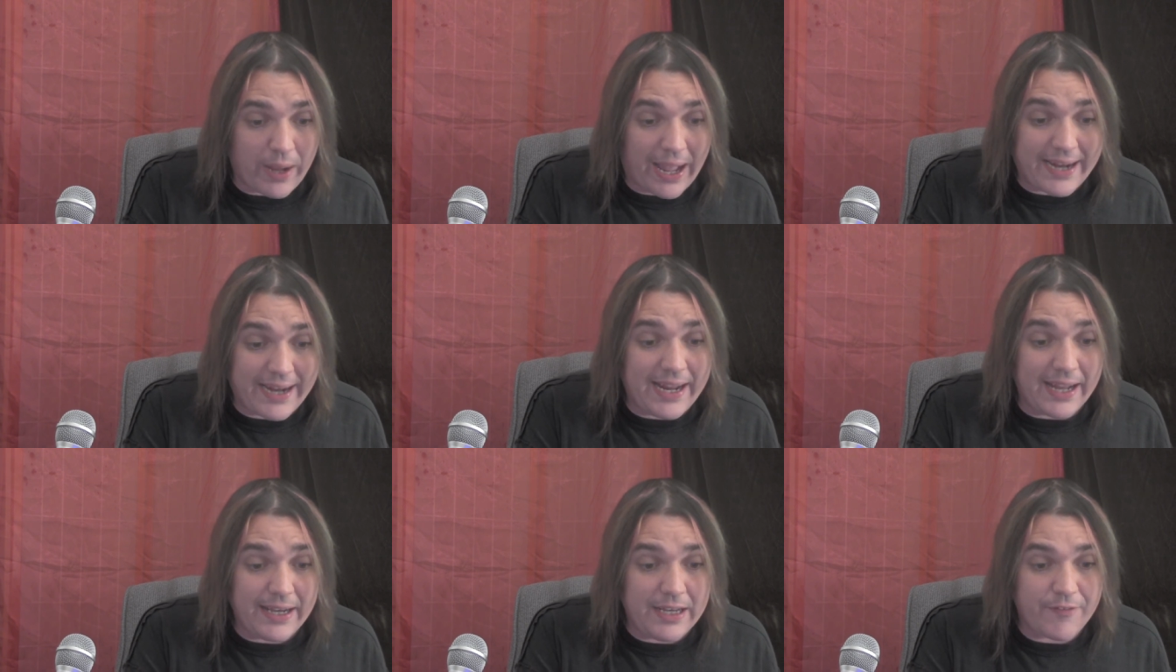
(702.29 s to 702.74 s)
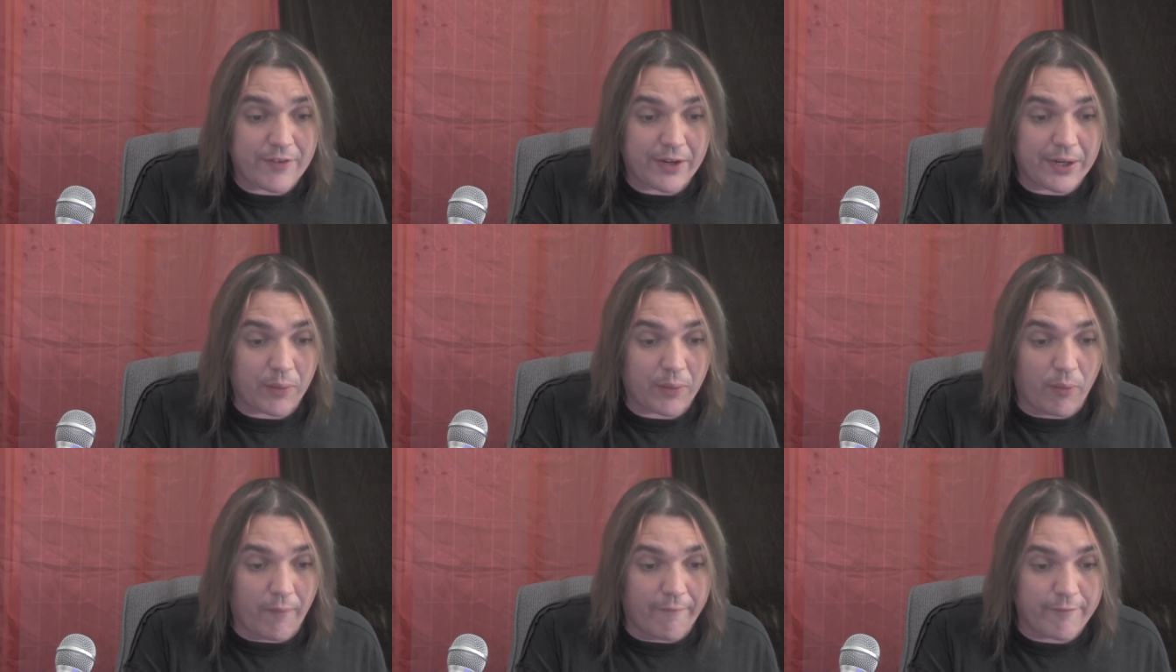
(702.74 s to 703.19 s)
I can't even
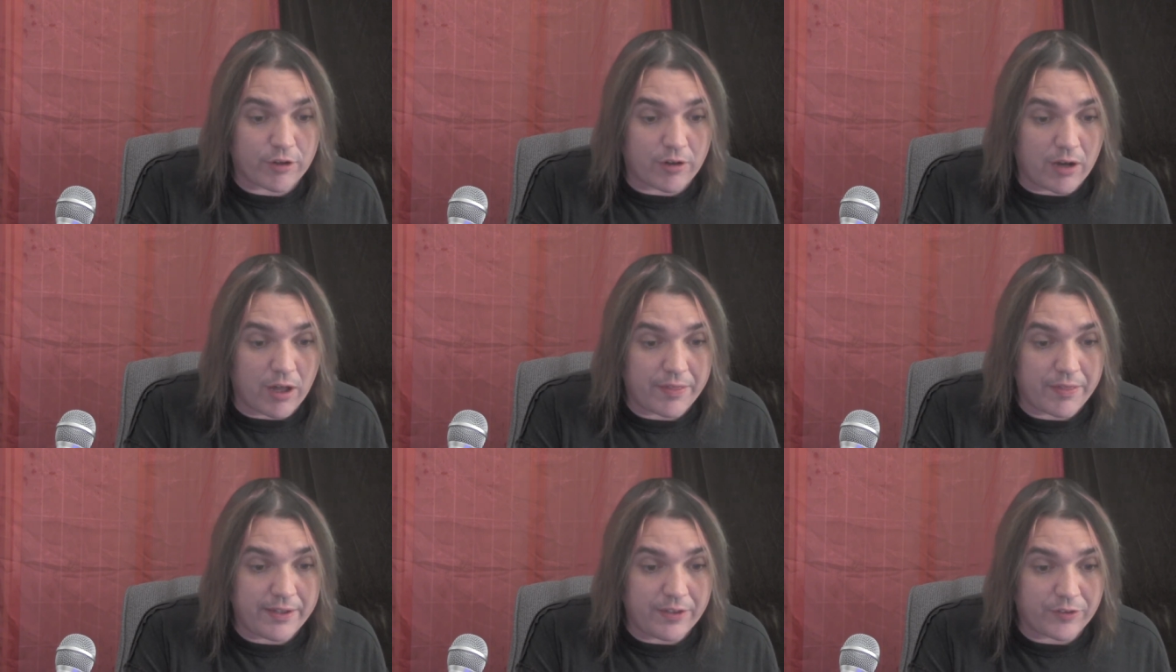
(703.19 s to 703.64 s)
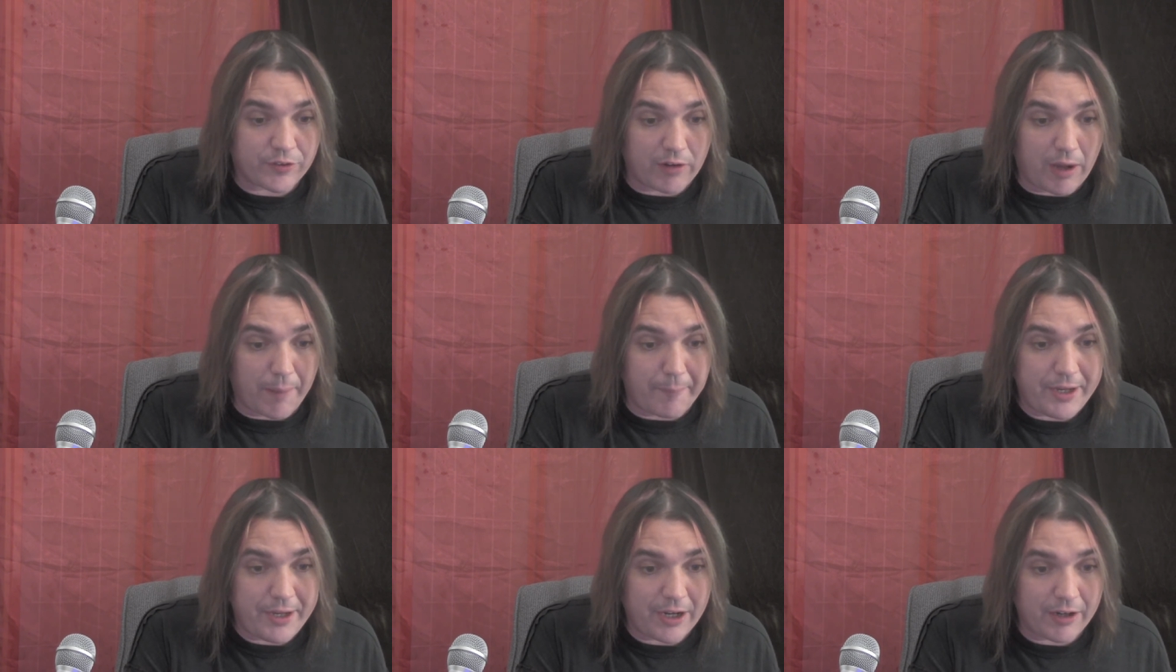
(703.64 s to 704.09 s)
go over all these or
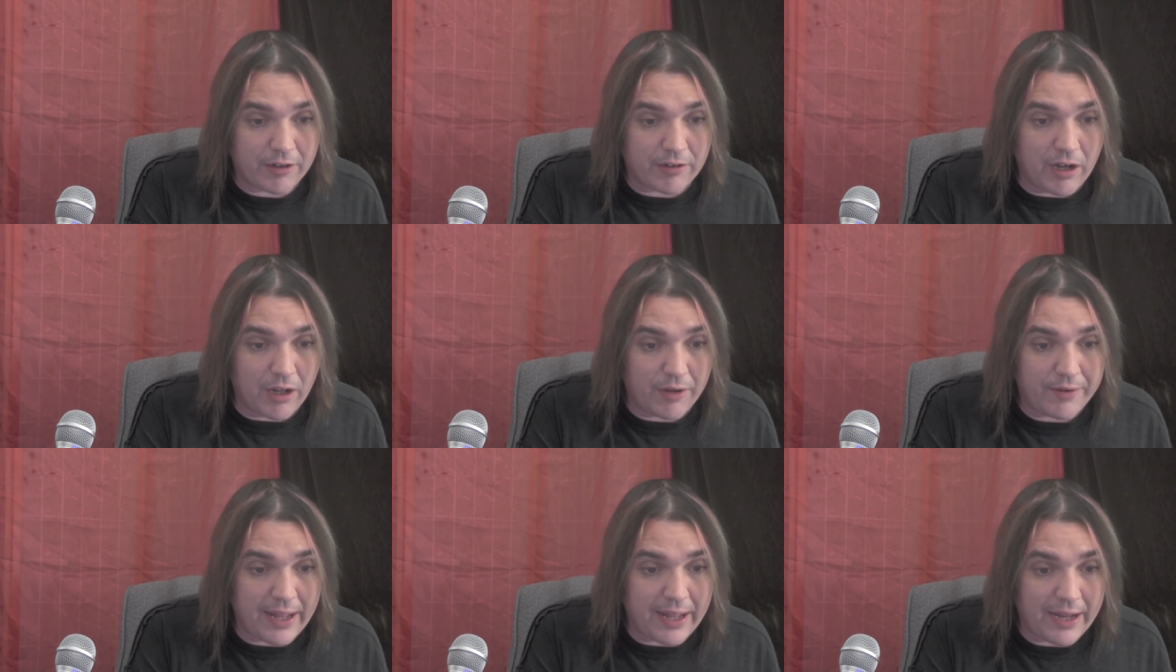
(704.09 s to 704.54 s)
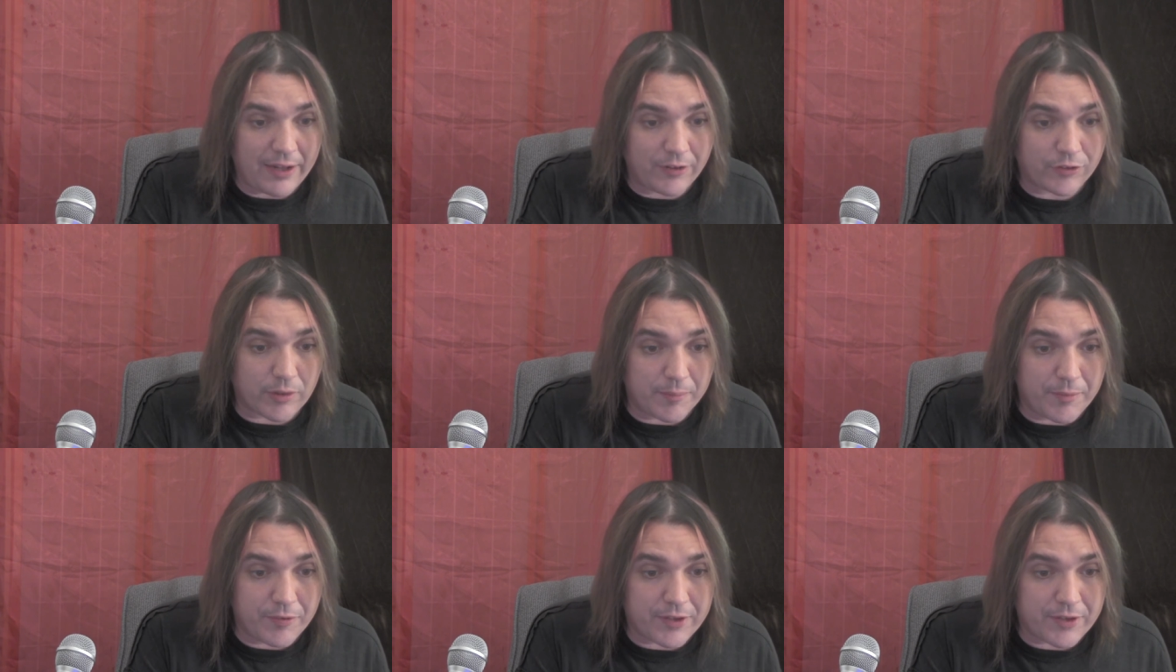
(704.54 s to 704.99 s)
I'll be here all day,
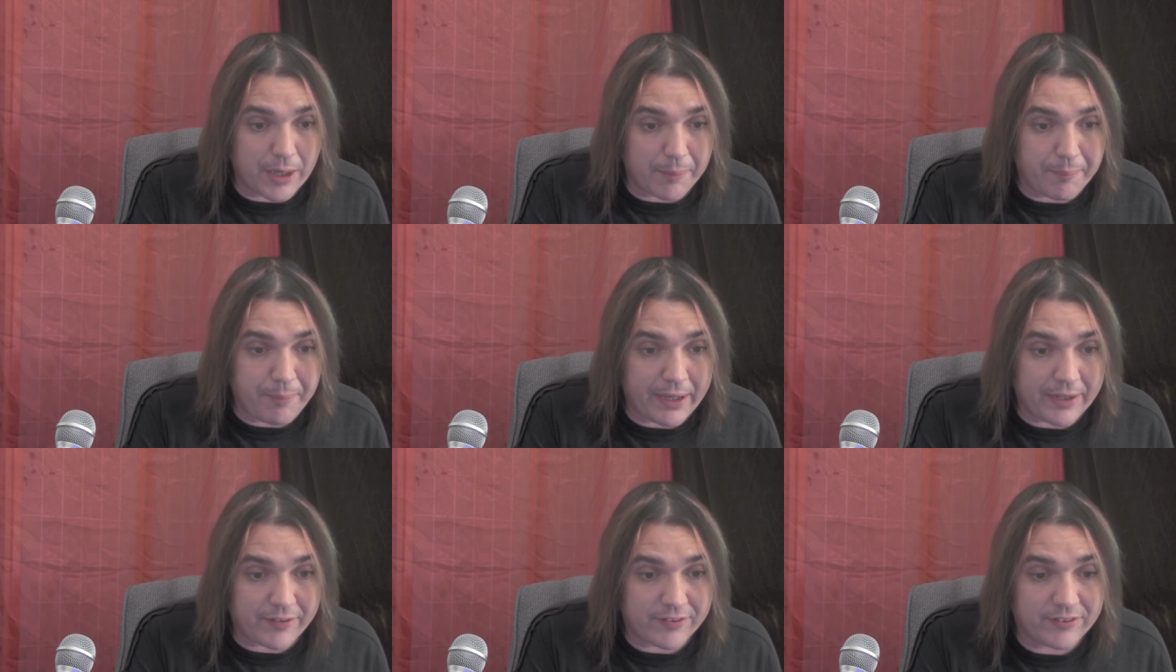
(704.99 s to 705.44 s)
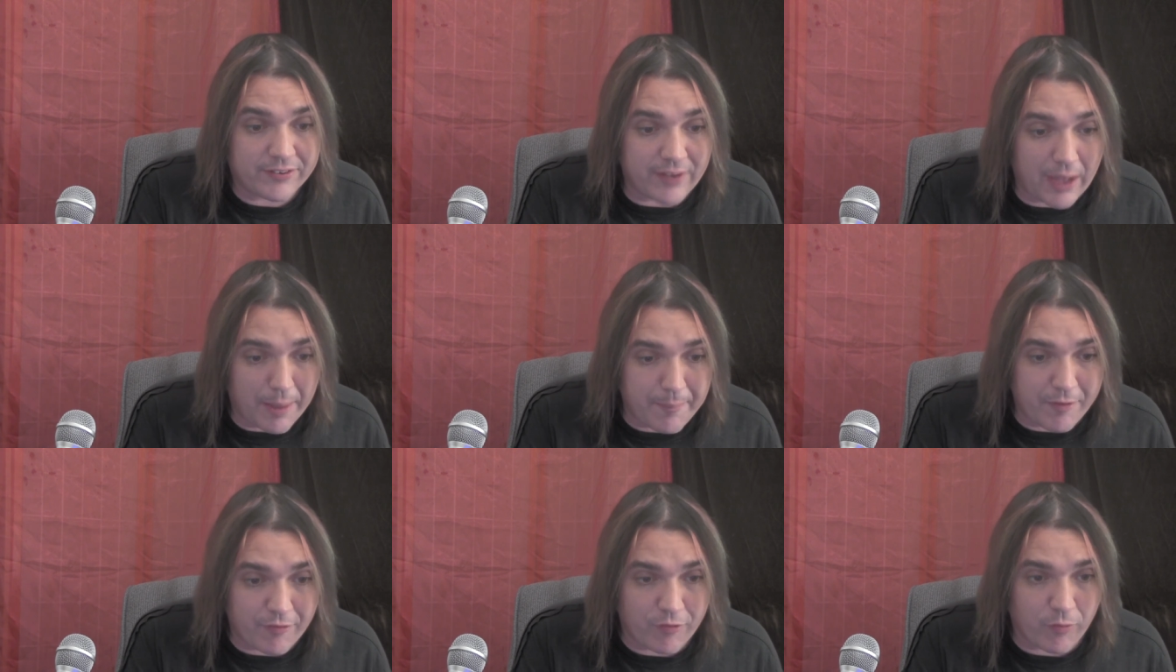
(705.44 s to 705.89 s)
so I'm just going to pick
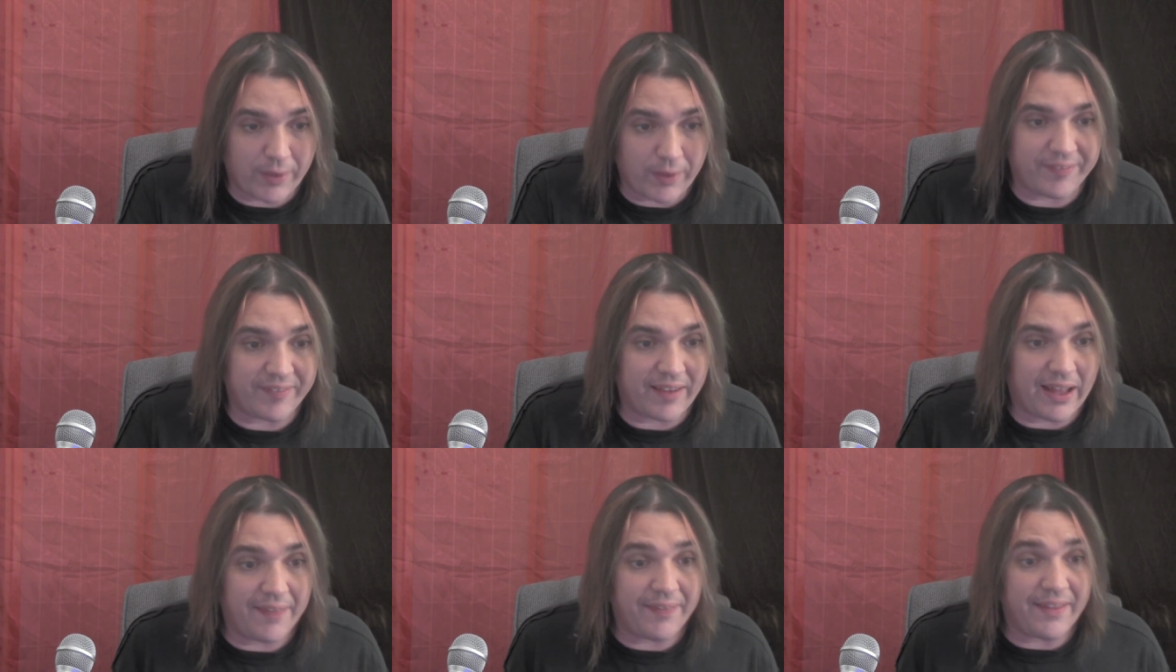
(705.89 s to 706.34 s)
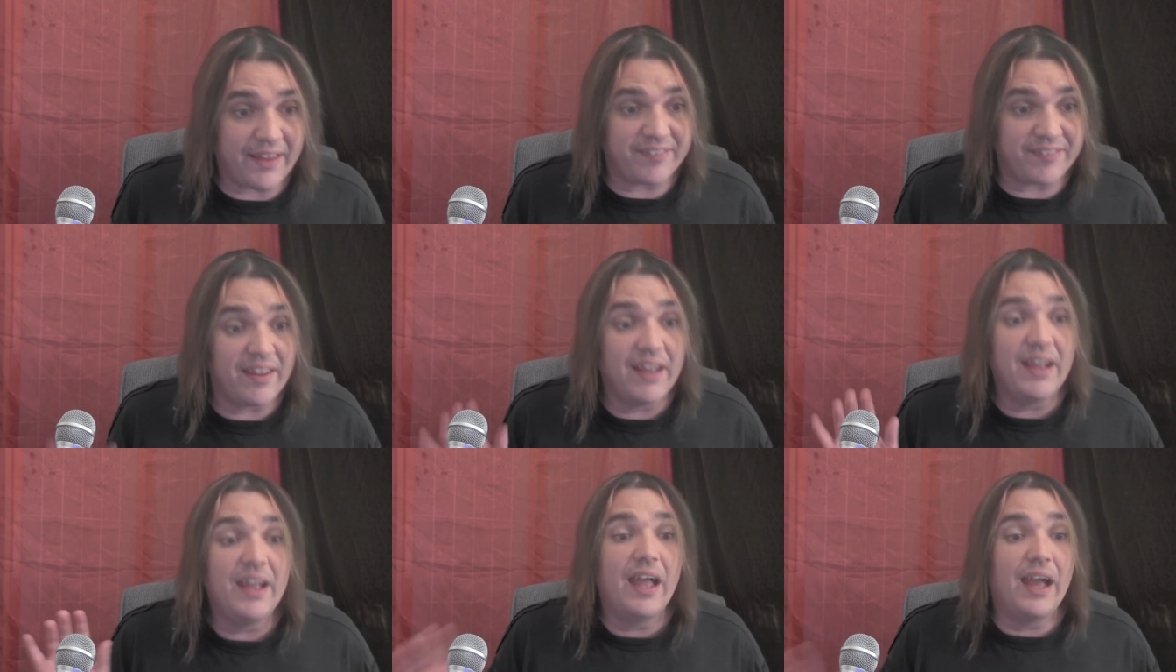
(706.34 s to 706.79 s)
some of what's on this.